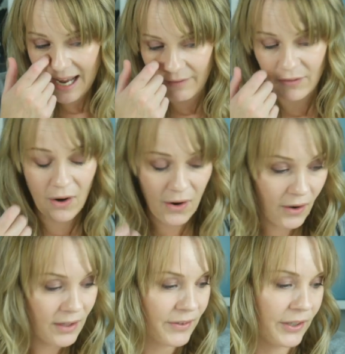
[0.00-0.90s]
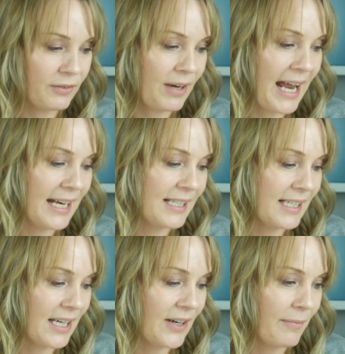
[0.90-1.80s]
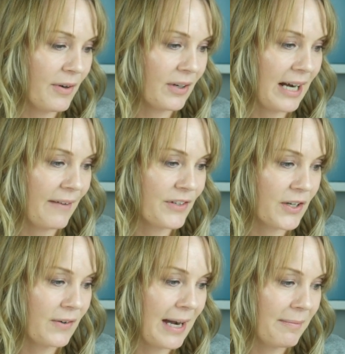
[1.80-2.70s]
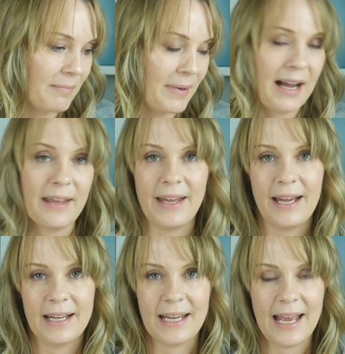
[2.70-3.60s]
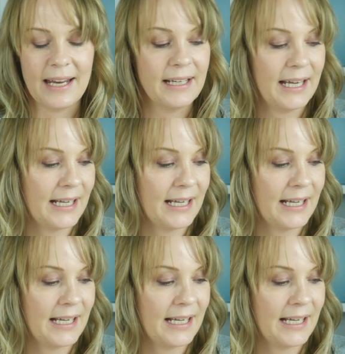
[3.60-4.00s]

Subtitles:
I've got all of the threads, you know, I'm not going to have to go out and buy that again.